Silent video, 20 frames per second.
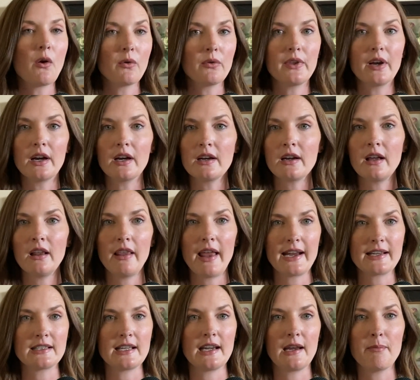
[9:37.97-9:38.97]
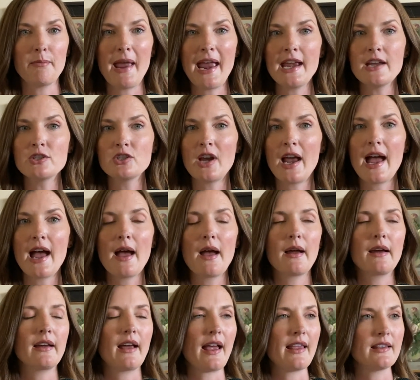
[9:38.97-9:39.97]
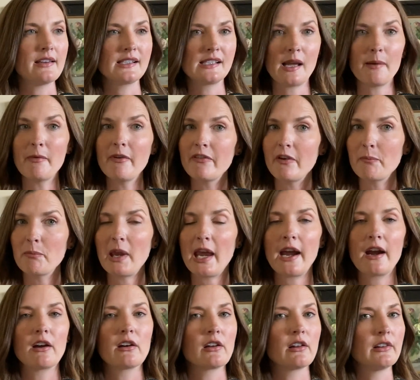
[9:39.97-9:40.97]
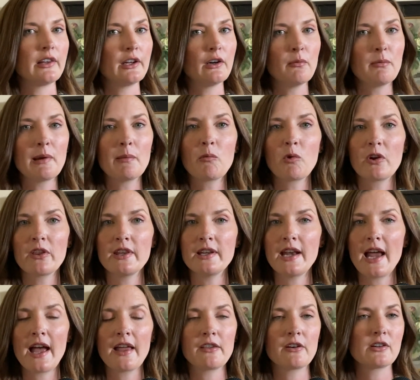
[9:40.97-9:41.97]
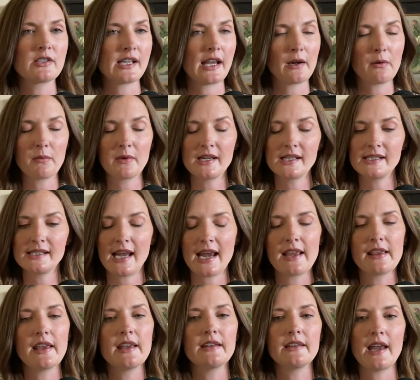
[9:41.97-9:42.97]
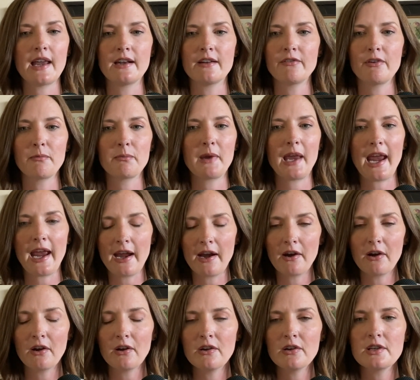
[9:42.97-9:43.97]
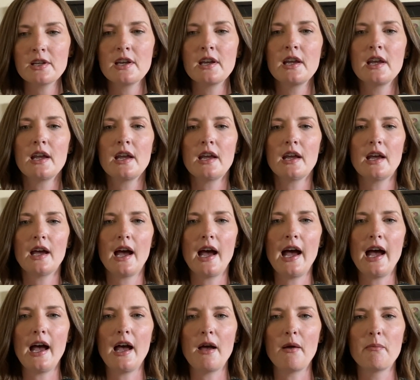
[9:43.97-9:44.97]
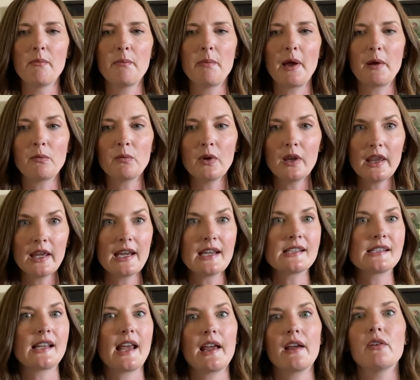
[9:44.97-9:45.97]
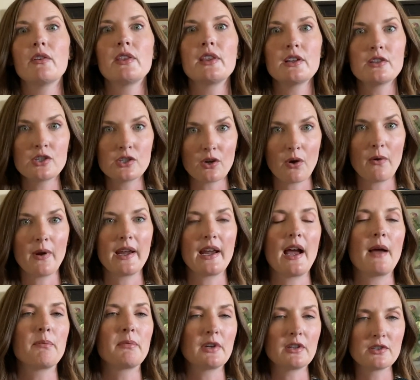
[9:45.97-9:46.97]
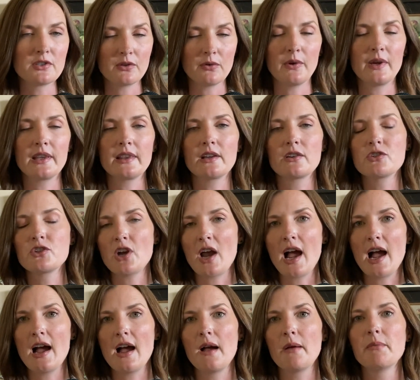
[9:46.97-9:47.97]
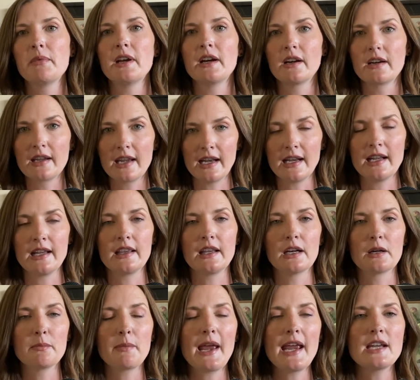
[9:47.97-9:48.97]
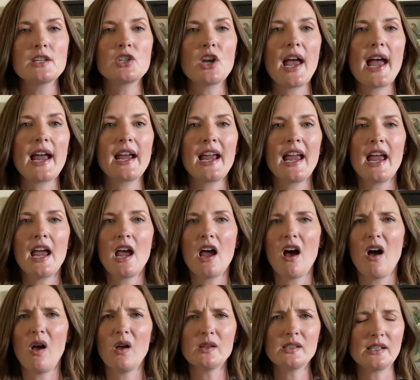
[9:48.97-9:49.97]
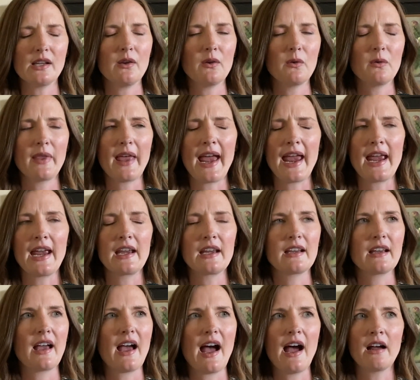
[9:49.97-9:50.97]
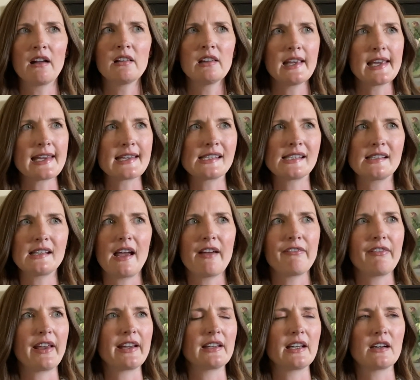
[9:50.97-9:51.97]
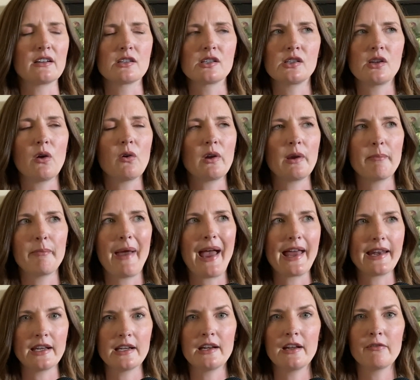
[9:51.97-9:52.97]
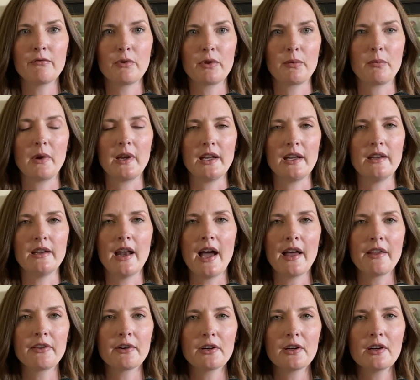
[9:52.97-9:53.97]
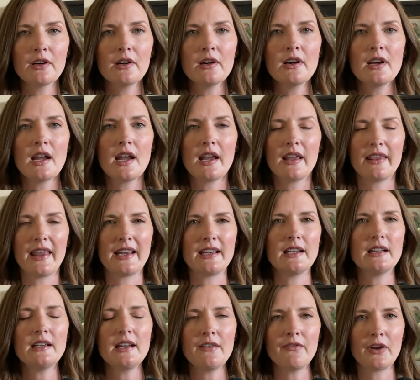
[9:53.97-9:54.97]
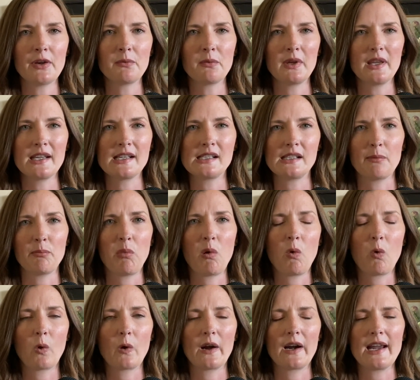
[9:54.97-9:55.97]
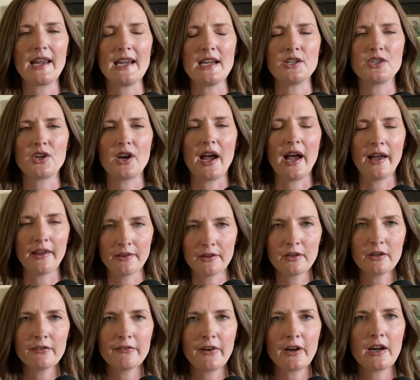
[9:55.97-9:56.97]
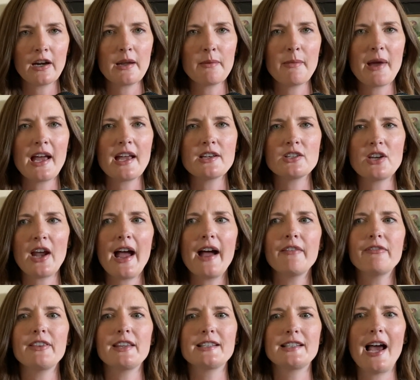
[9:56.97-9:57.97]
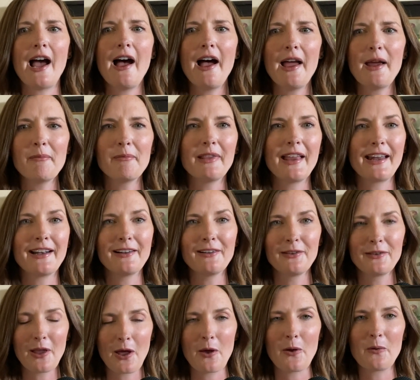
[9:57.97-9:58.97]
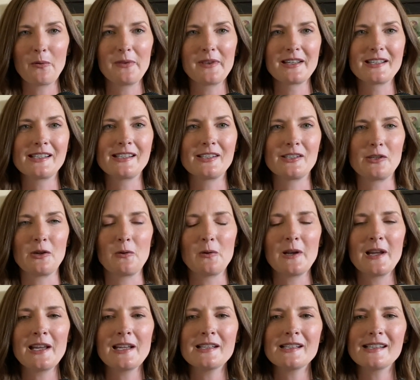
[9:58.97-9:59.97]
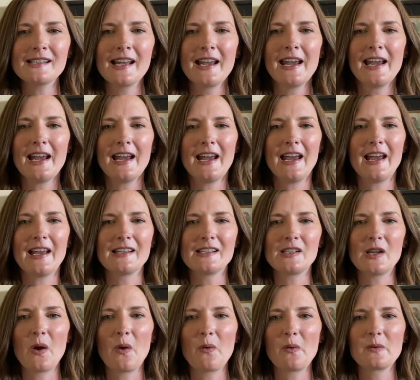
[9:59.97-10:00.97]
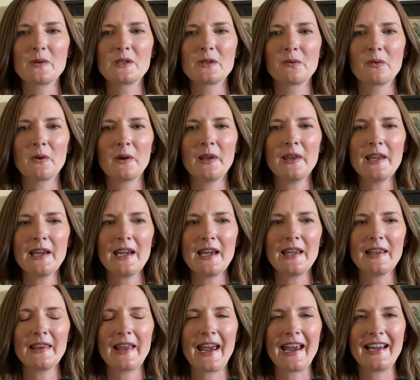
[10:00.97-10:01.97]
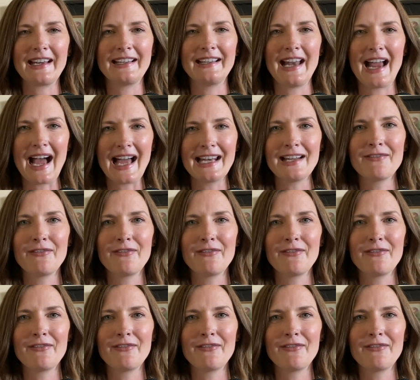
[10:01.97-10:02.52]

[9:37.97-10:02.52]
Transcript: they're collecting a paycheck. Some of them cared a little bit more than others. I don't want to say that none of them cared. But really it's like, they're showing up, they're doing their job, they're getting their paycheck. Also, like, ugly stuff, like they're so competitive with one another. They didn't even really support each other very much half the time, let alone the students. And so it was really like not a